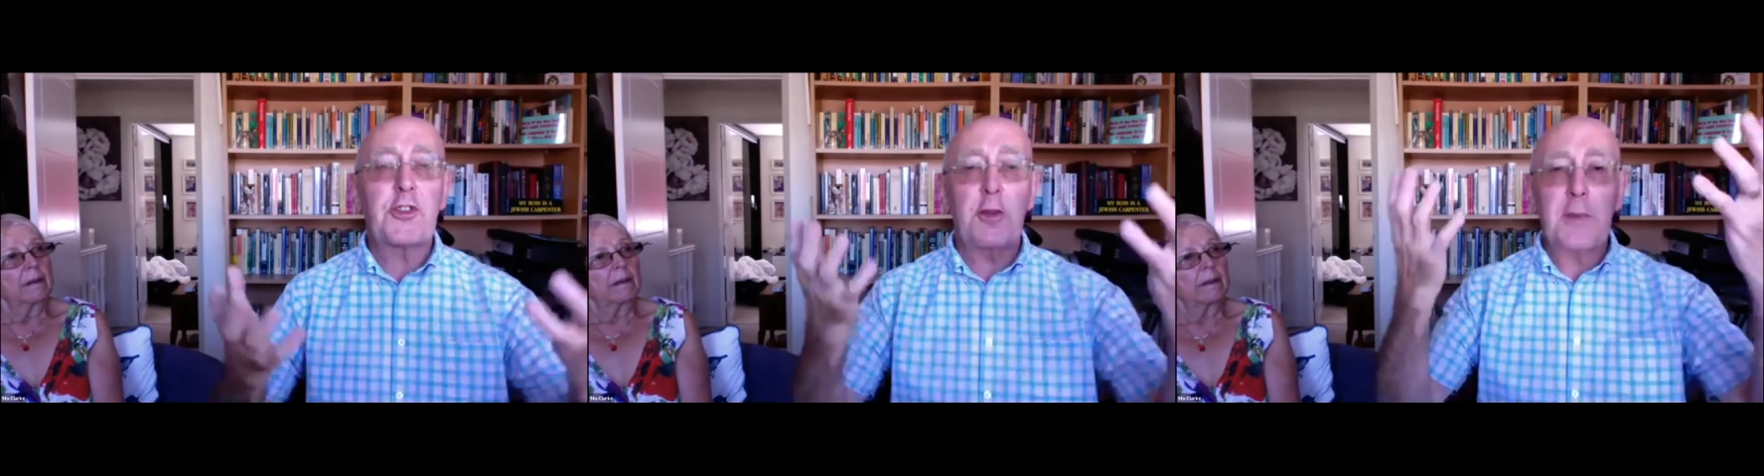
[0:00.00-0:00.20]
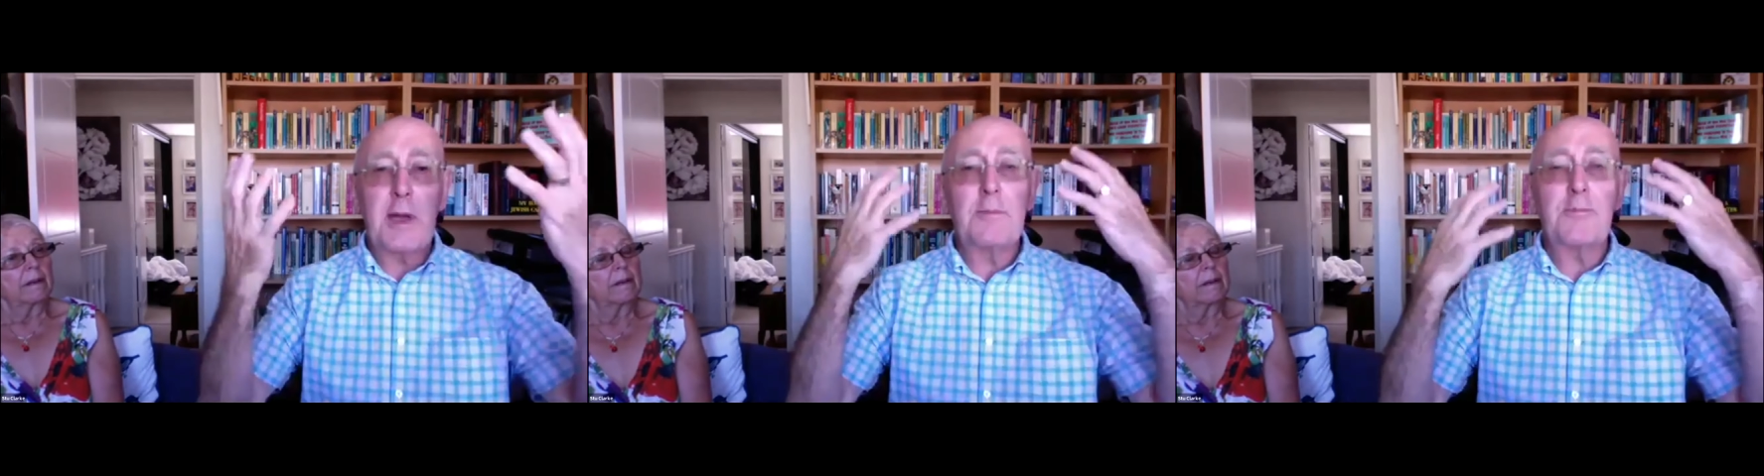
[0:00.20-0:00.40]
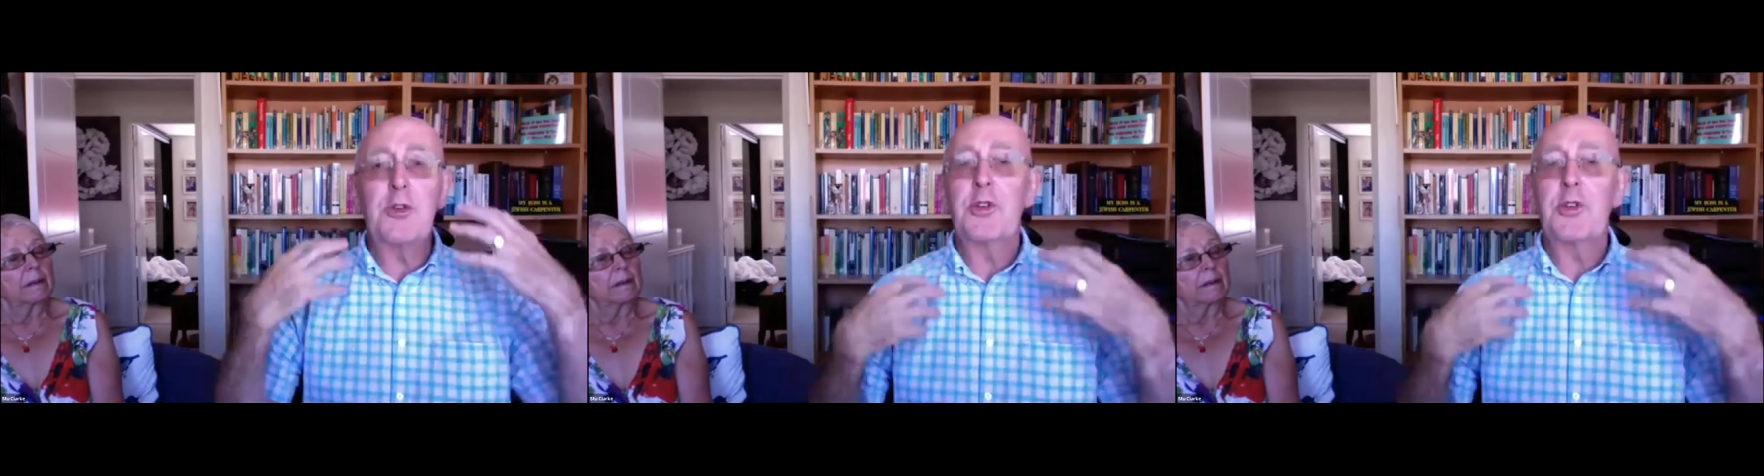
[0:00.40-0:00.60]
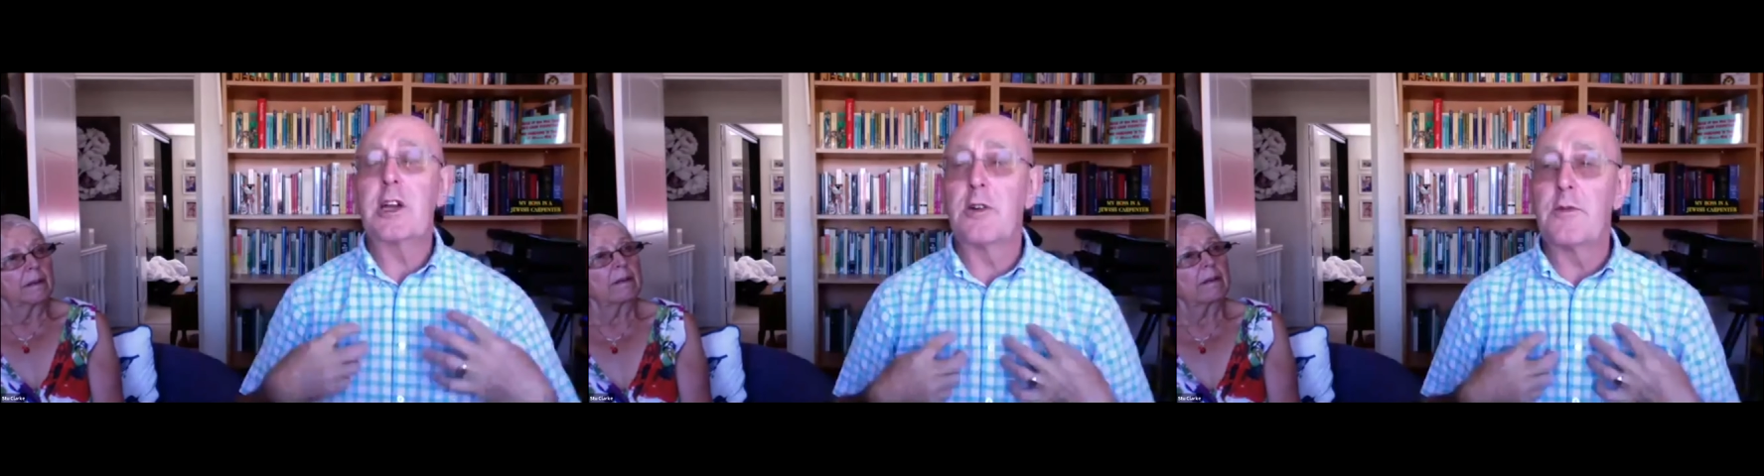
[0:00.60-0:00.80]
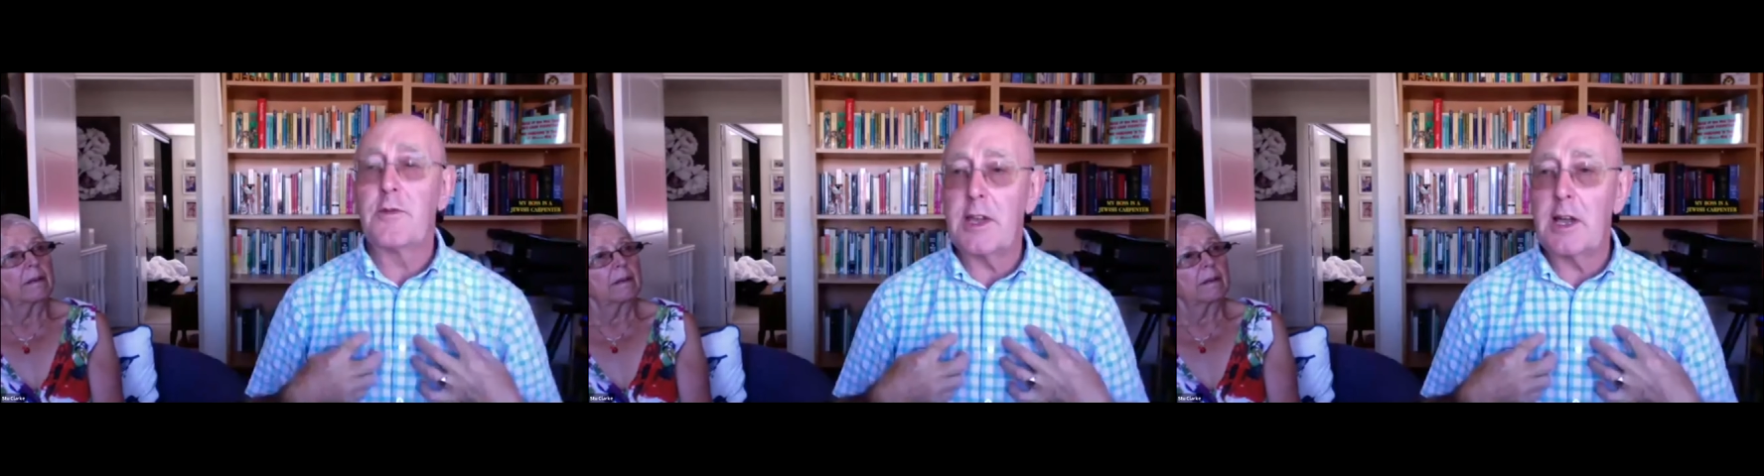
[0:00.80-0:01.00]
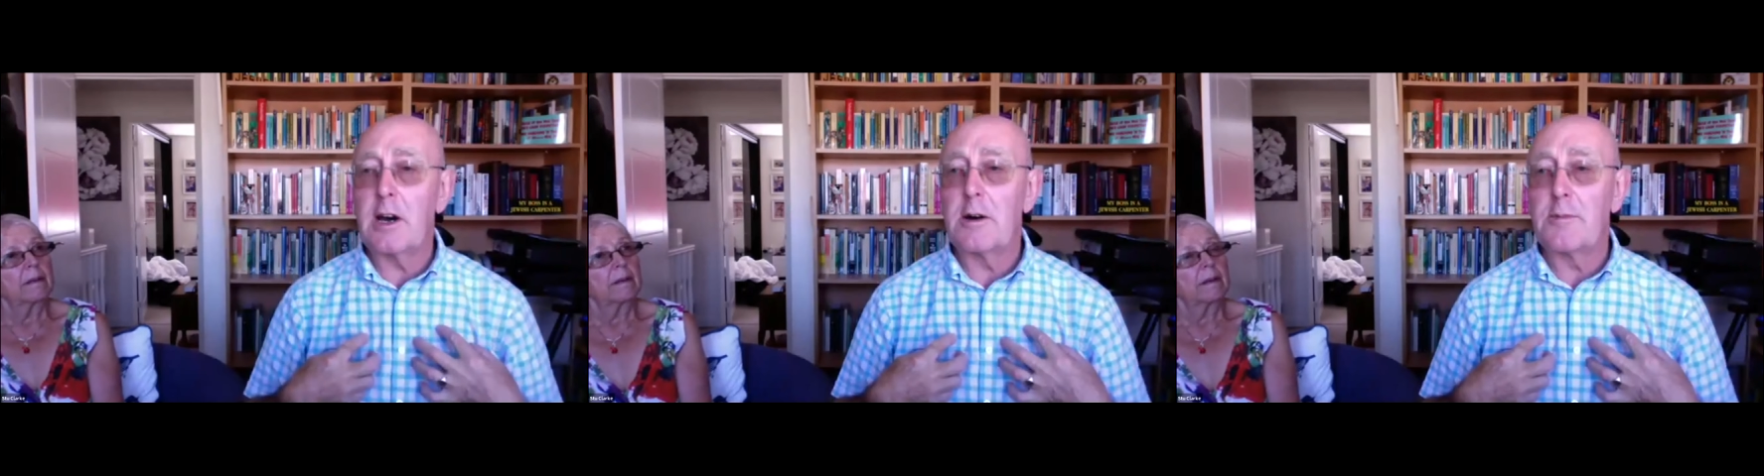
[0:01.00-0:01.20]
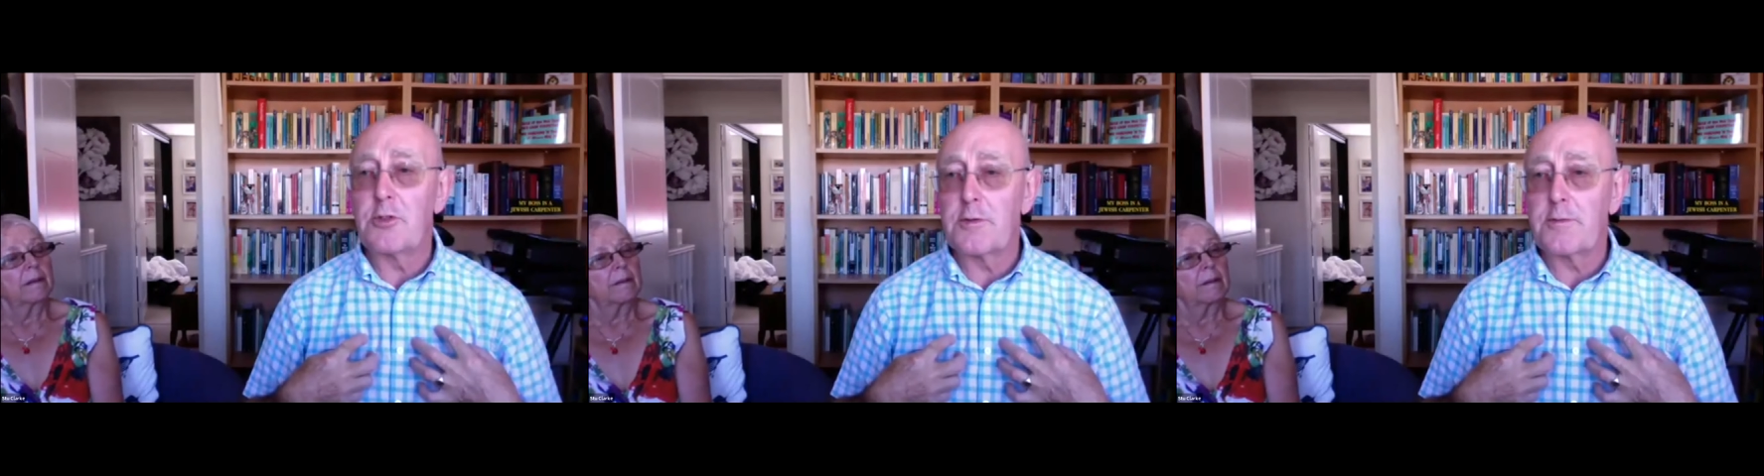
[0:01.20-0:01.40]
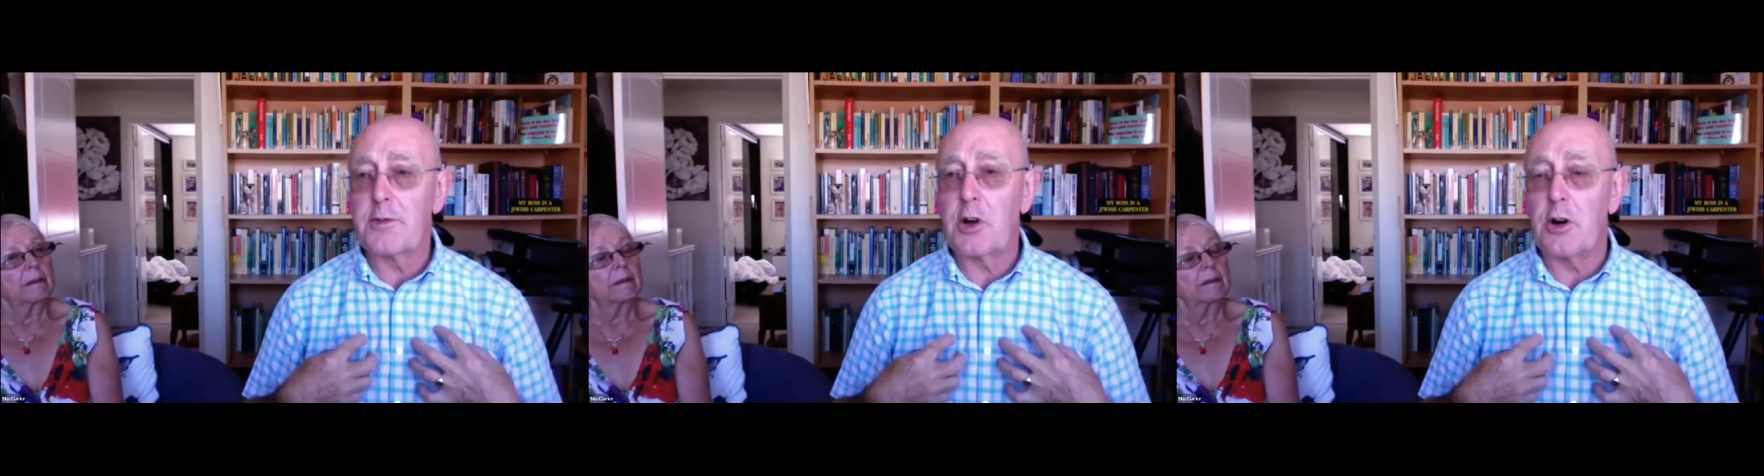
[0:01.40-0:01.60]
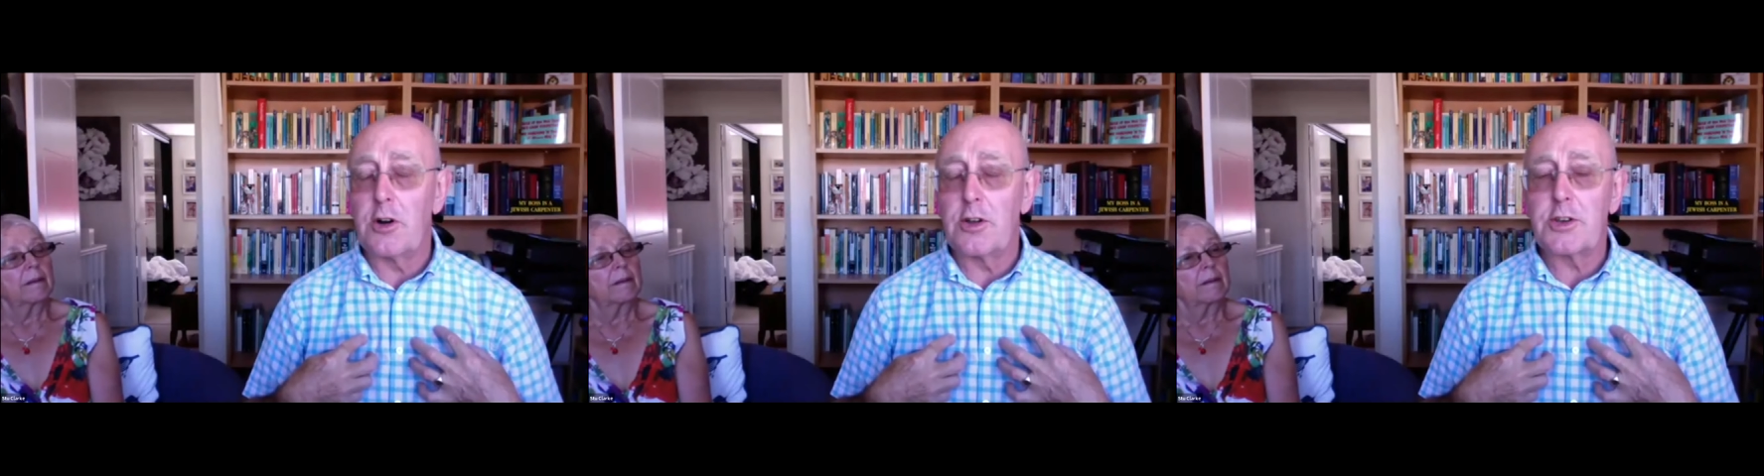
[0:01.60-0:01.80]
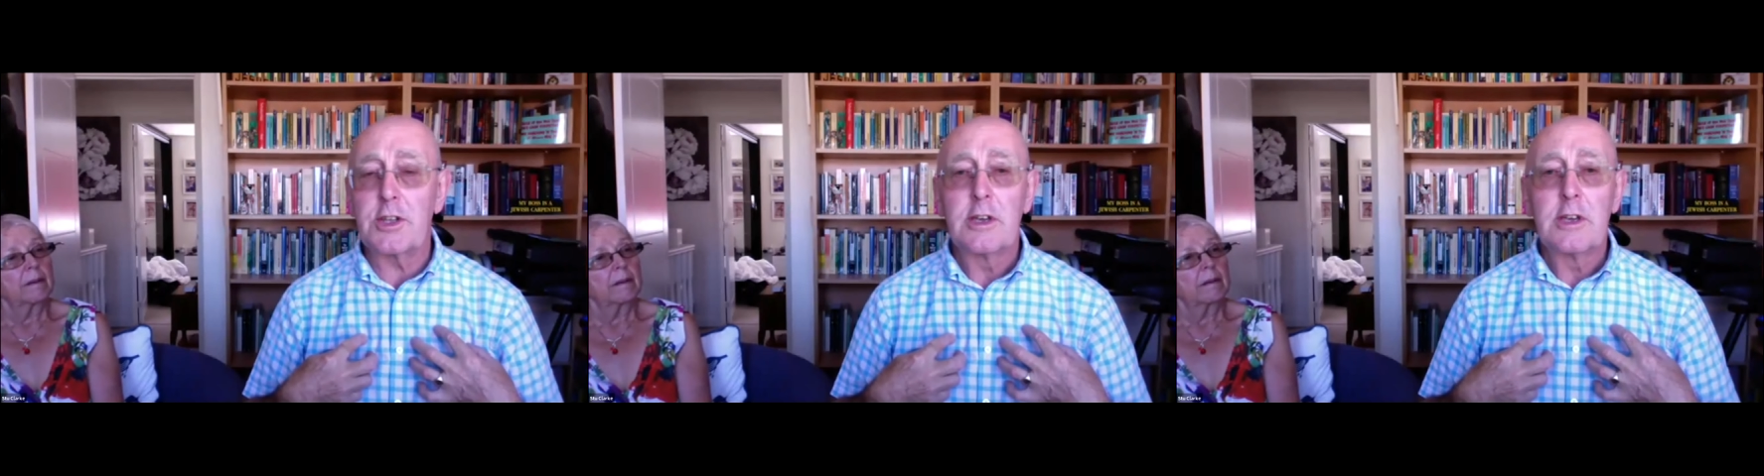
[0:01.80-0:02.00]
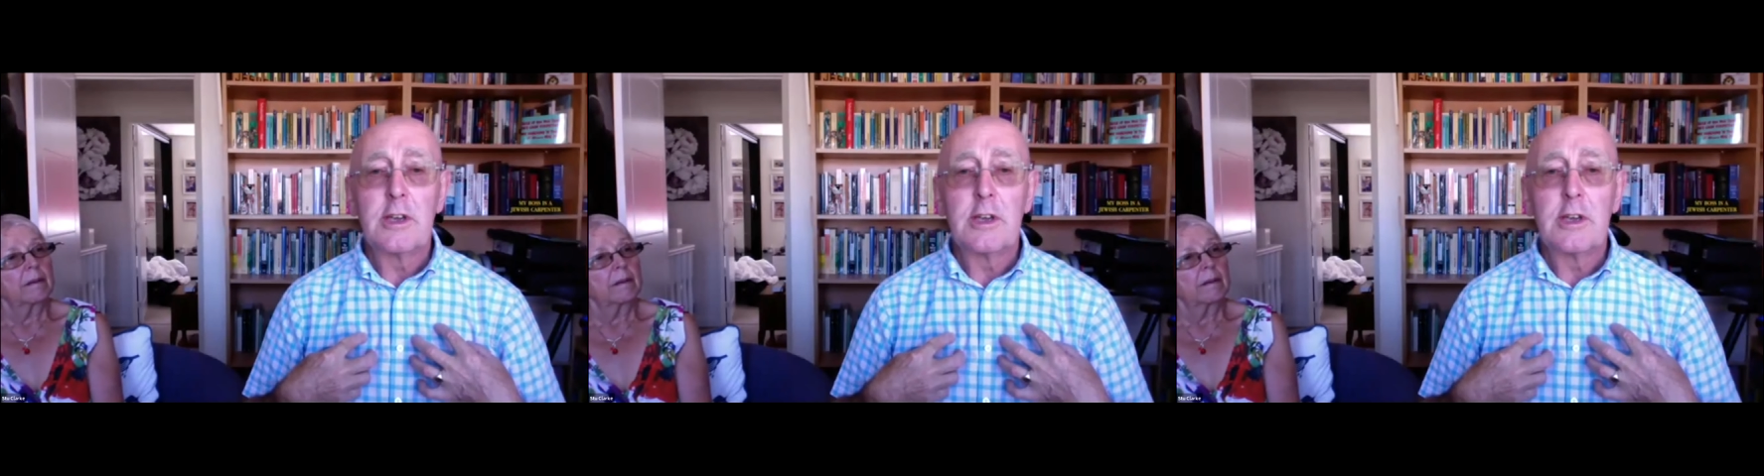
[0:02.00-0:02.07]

about putting on the armor of God.